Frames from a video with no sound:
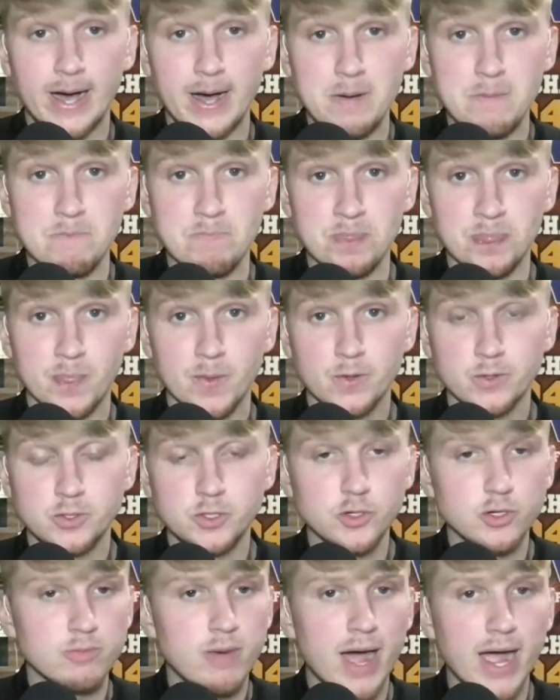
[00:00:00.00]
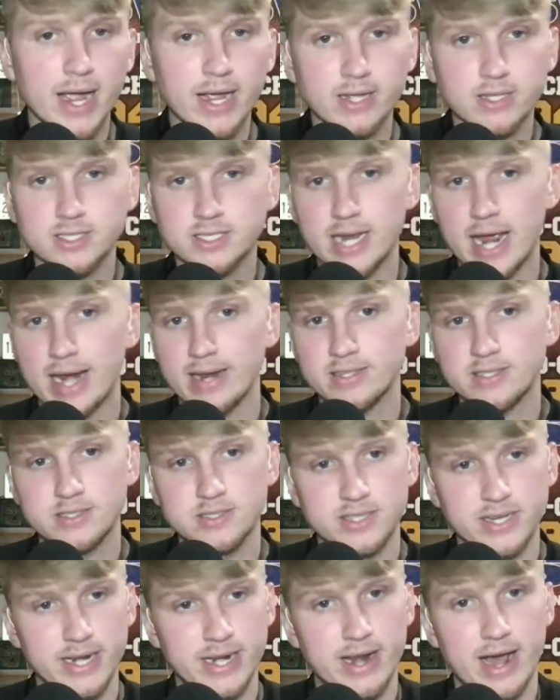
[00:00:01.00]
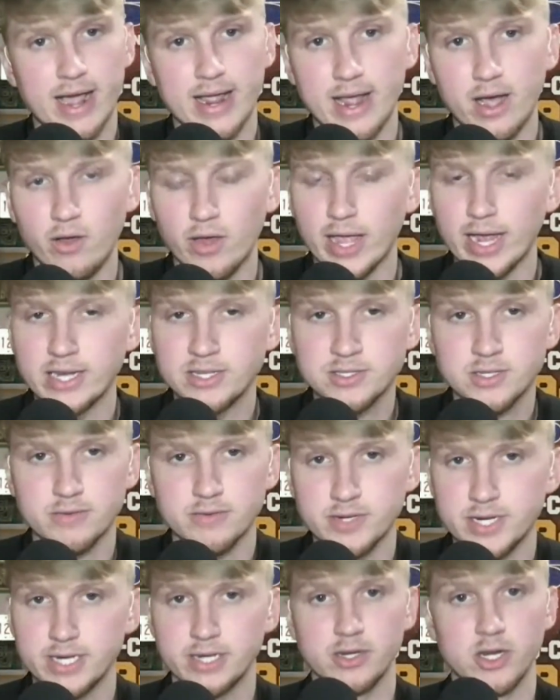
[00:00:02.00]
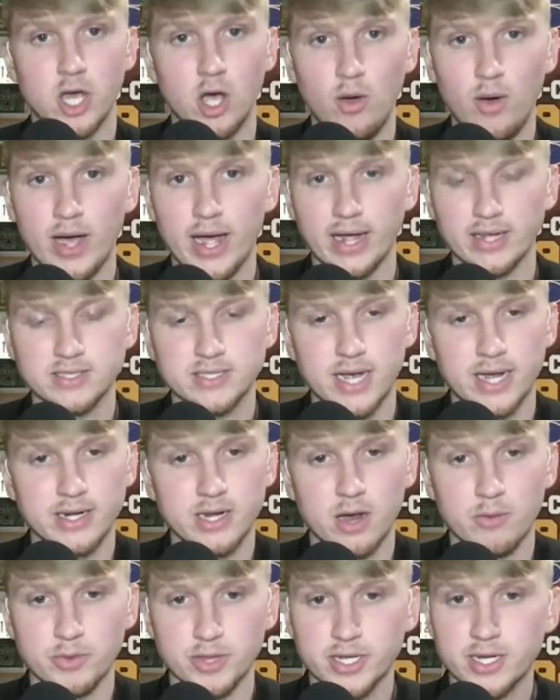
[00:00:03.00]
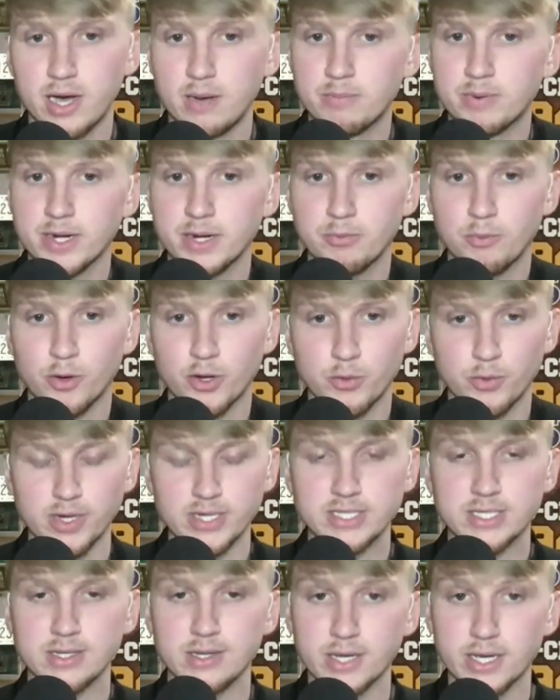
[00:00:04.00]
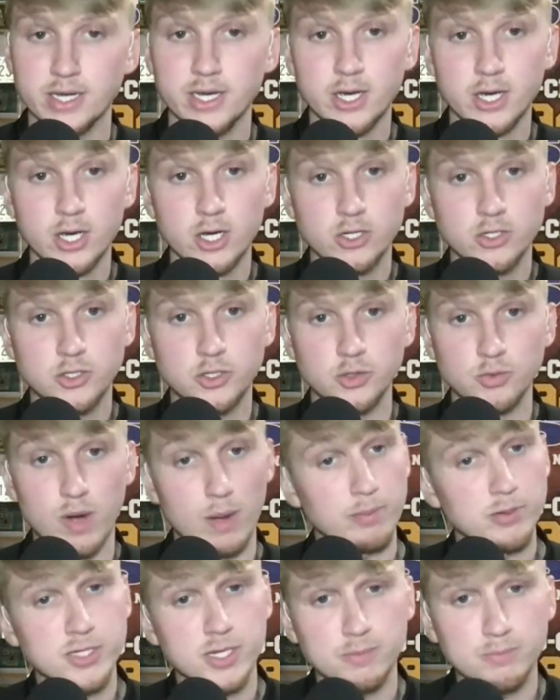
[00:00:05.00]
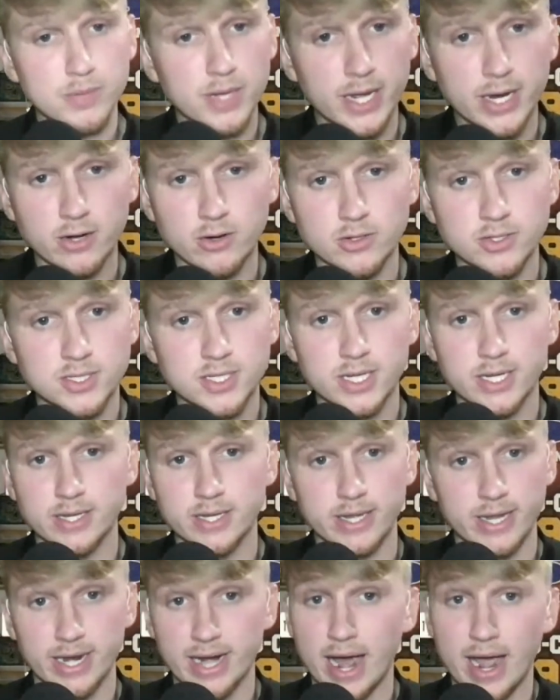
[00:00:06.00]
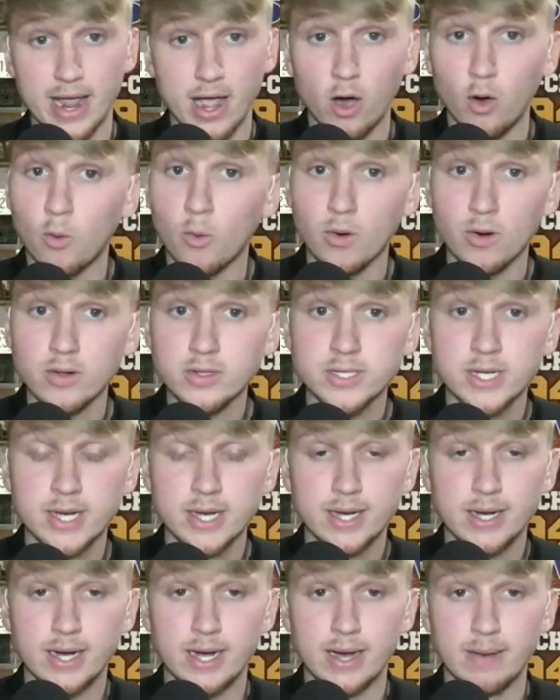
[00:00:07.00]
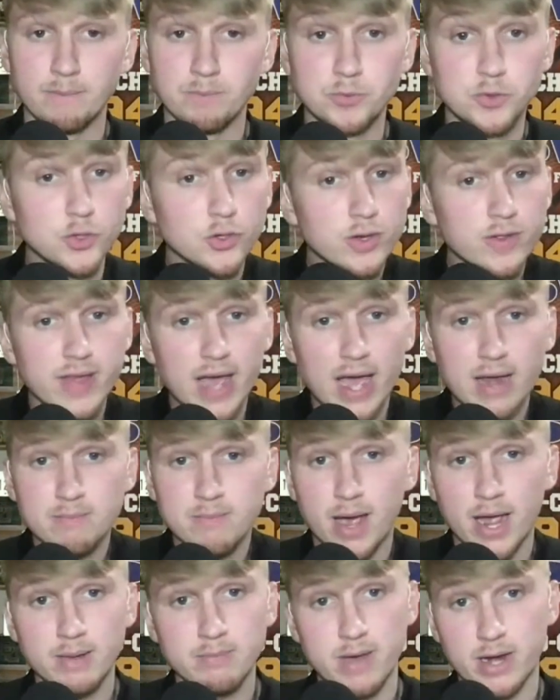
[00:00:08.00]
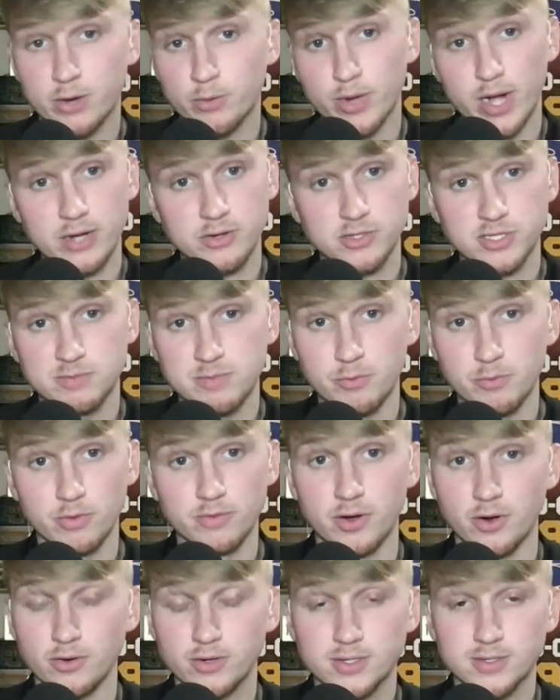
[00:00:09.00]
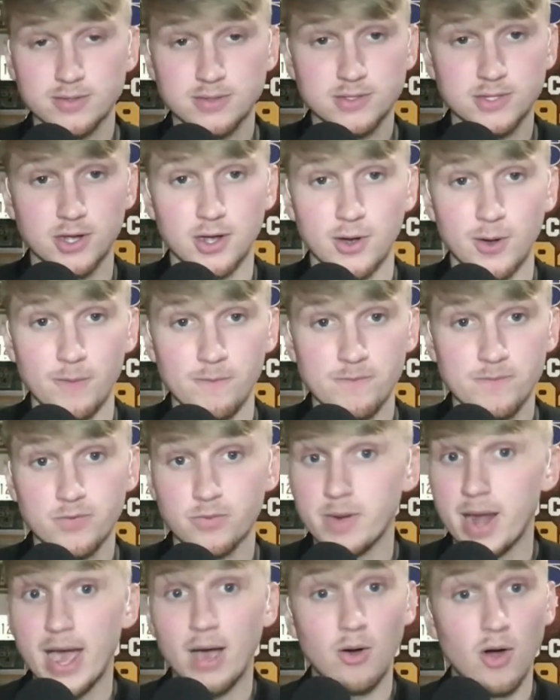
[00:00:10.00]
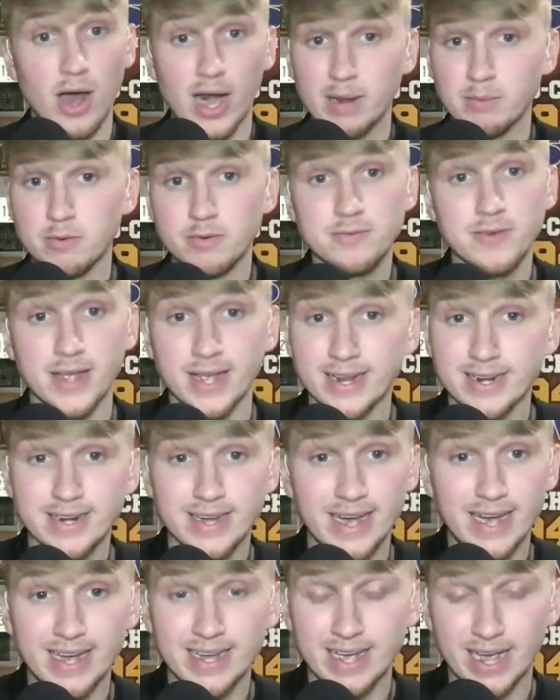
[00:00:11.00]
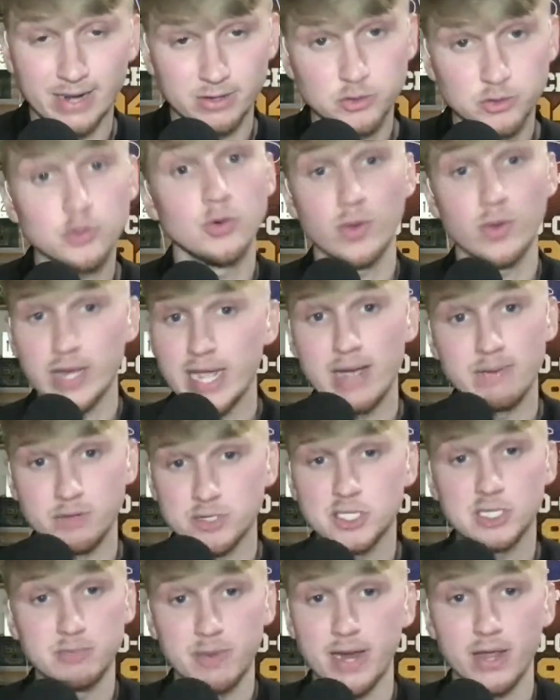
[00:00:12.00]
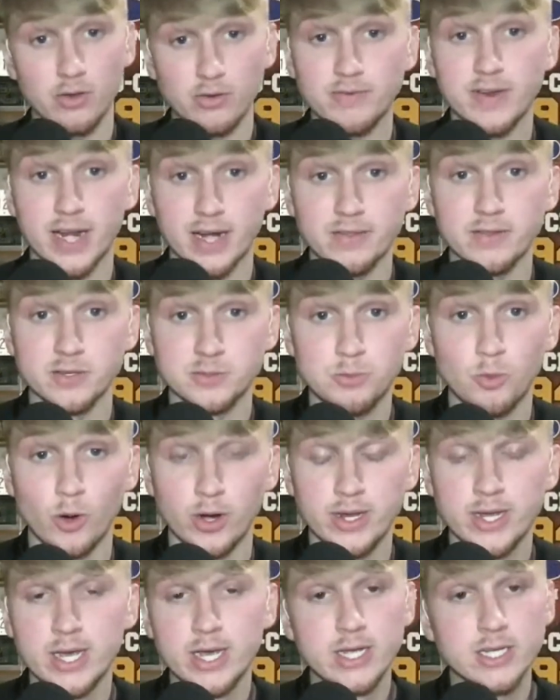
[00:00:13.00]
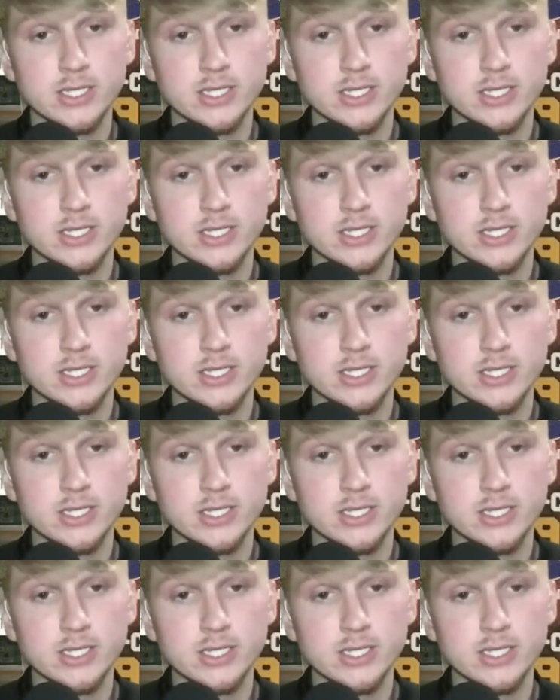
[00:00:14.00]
Um, due to my status as an N I L agent, if you didn't know, I, I signed on with the company pretty recently to represent players in the N I L world. Uh, due to that, my, my credentials have been revoked. So from now on, I'm a fan. I, I truly am just a Baylor fan at this point,